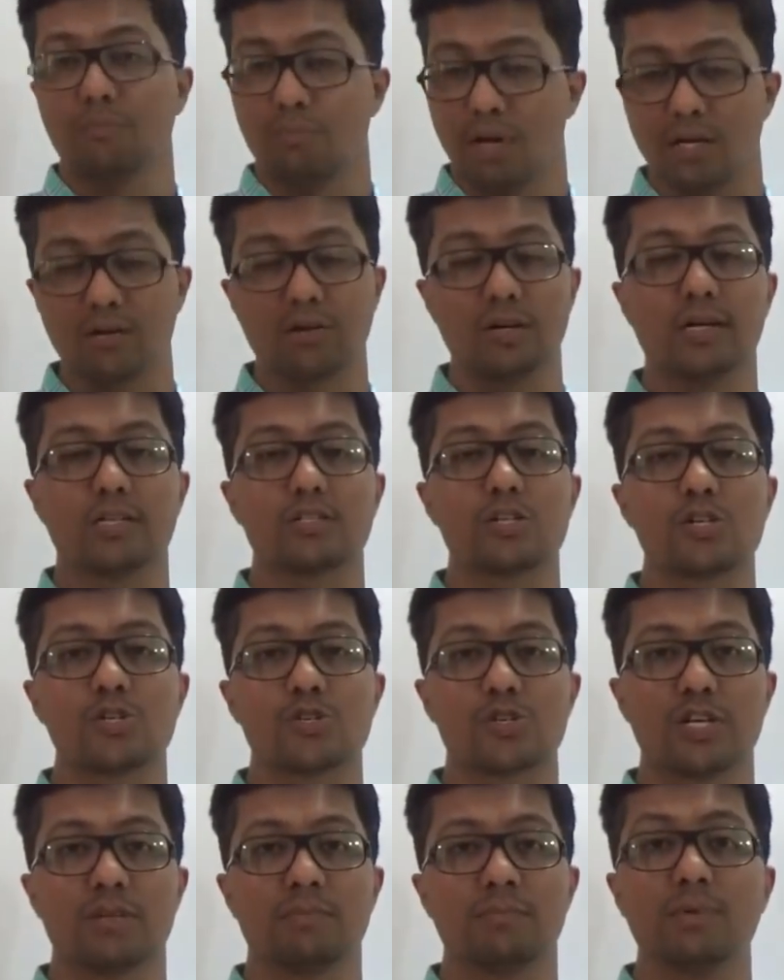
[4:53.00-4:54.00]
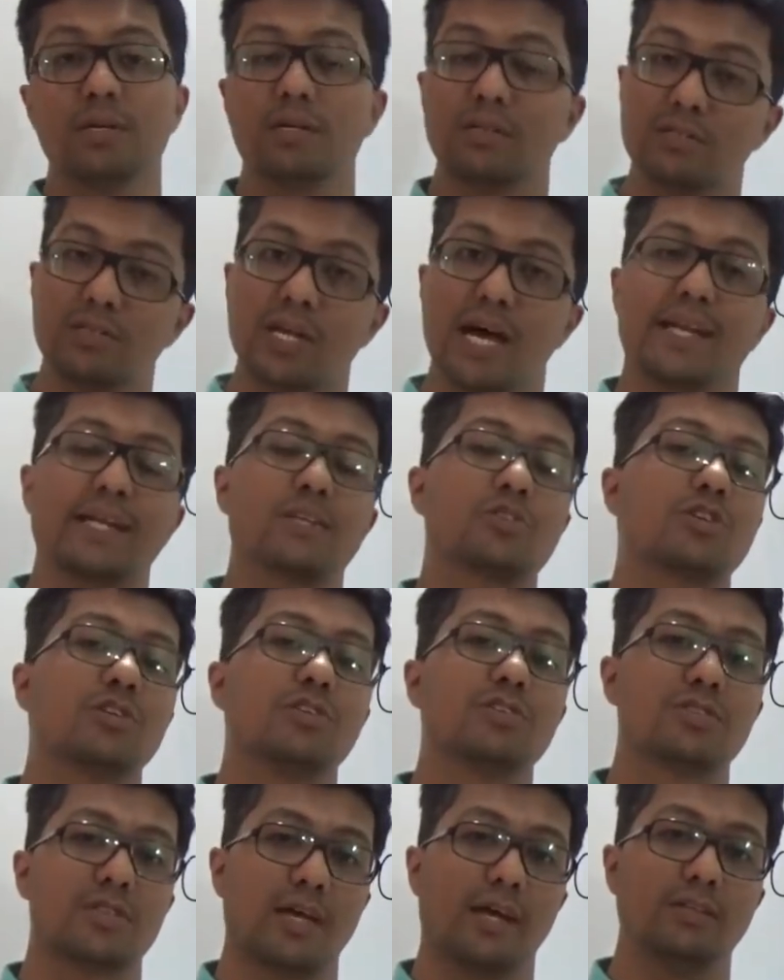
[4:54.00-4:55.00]
blood relationship,
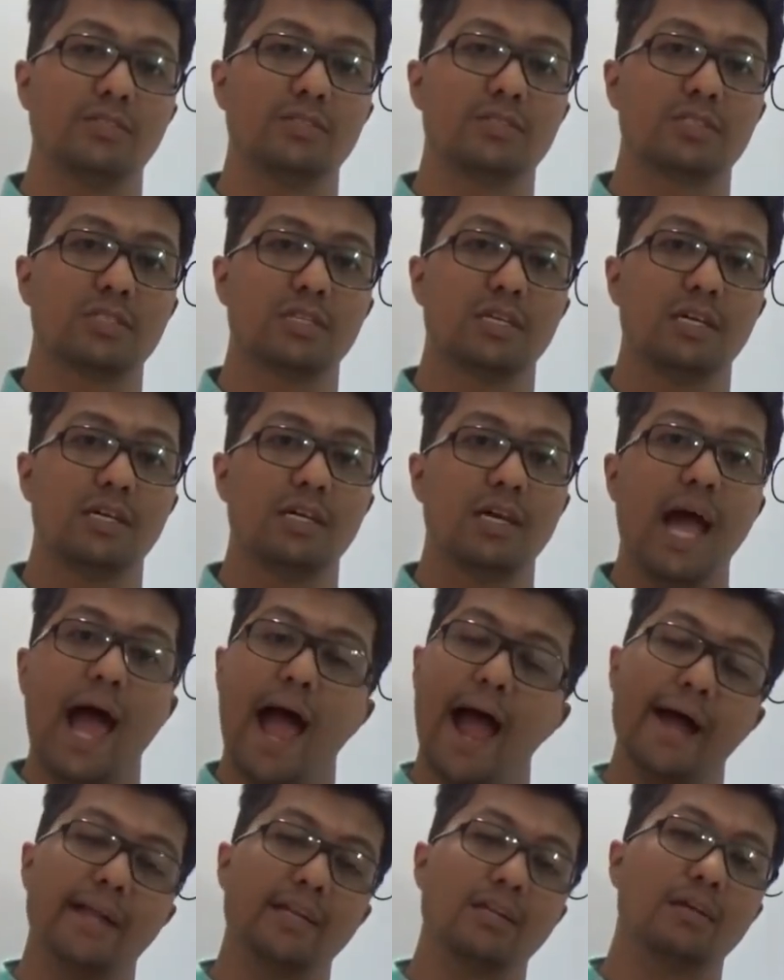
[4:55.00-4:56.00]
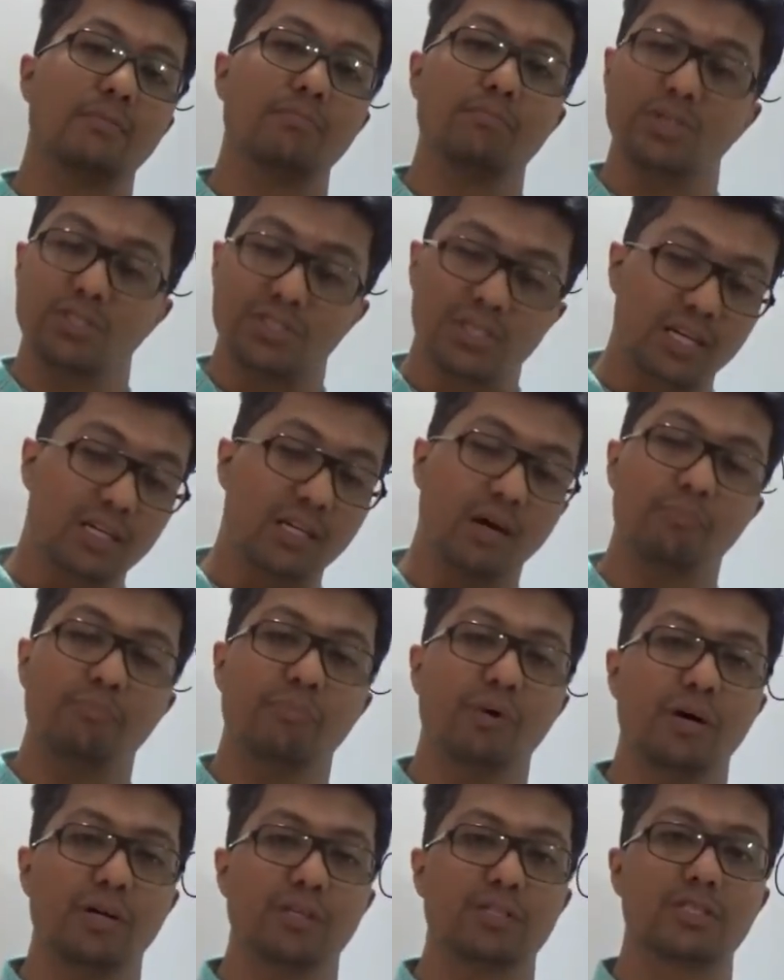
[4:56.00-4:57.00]
direction sense, and missing
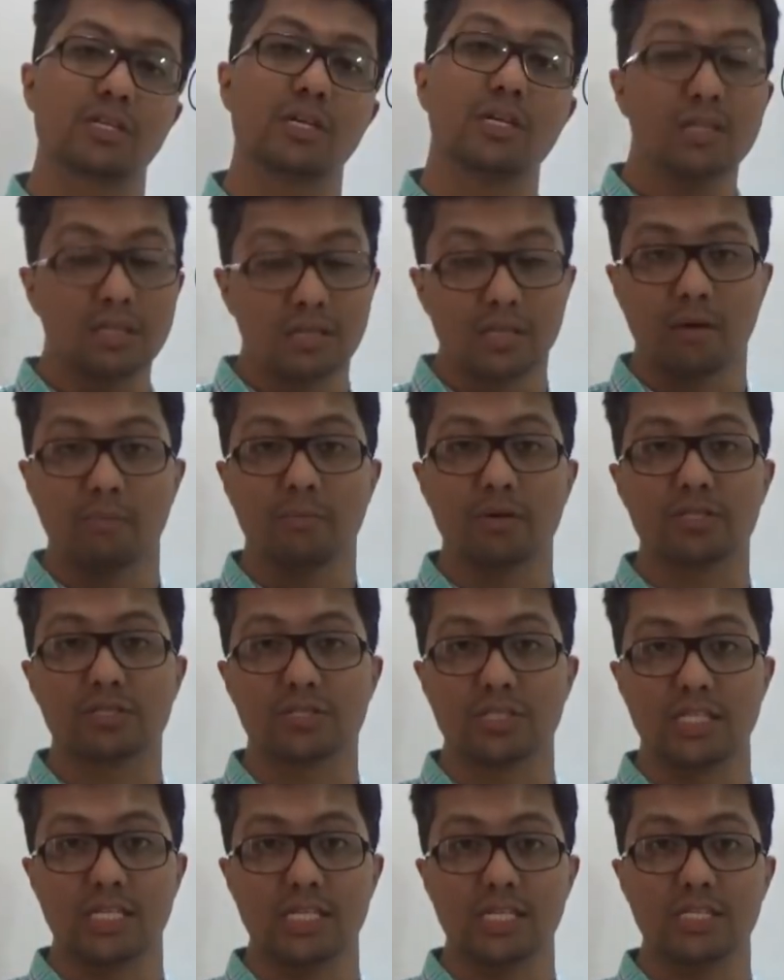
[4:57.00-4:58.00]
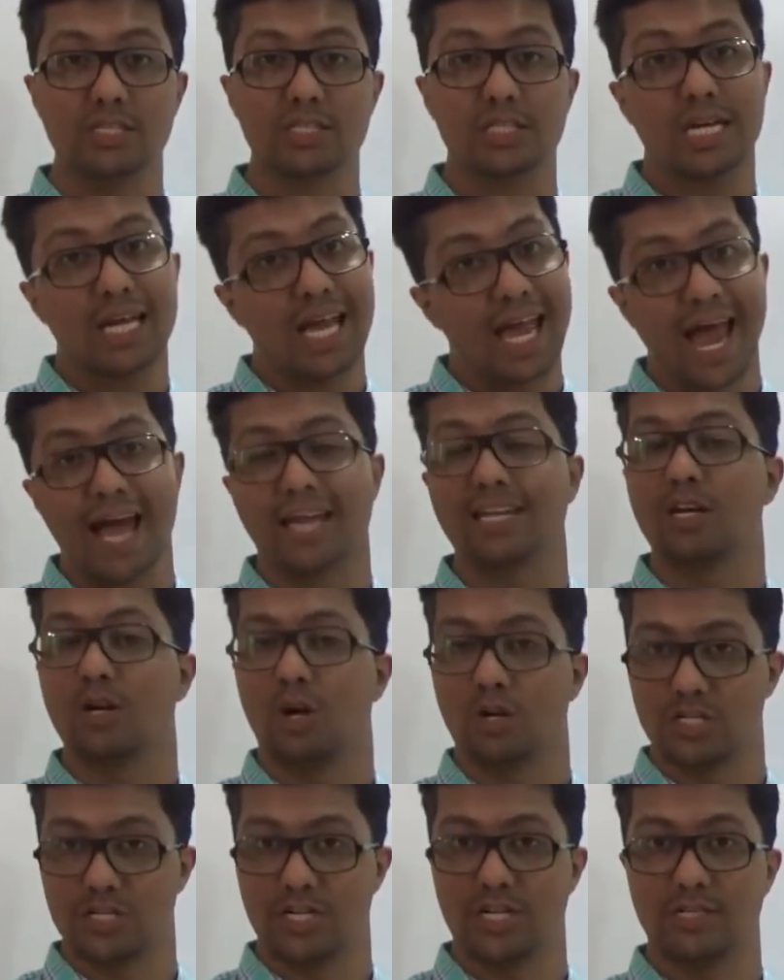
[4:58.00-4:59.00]
numbers, number series,
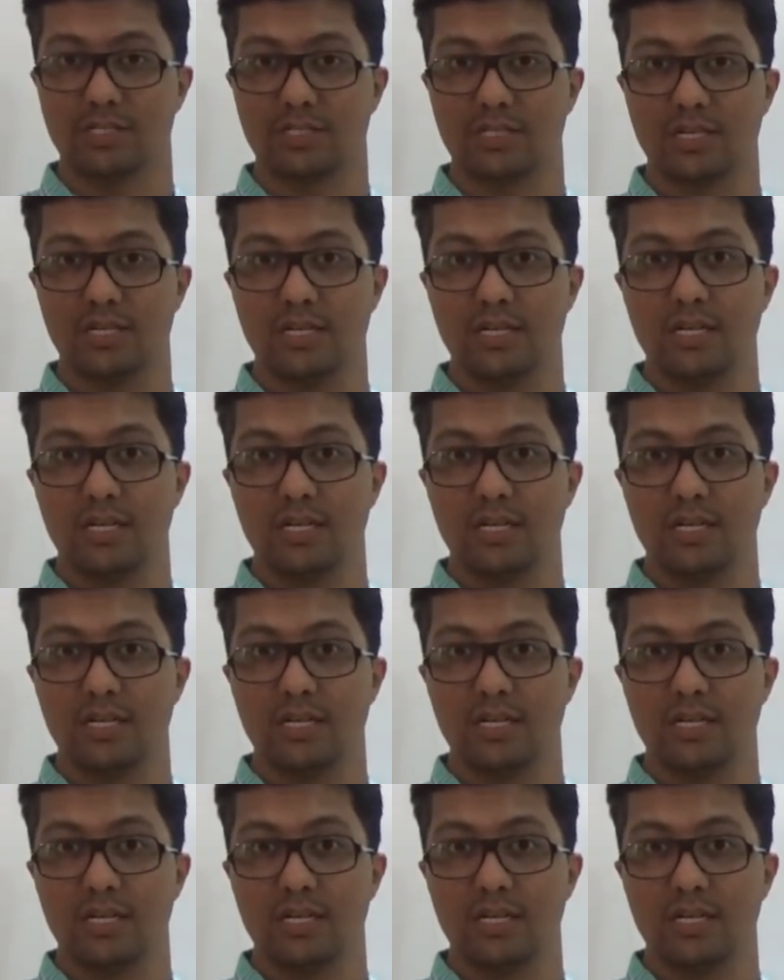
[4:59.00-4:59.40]
analogies.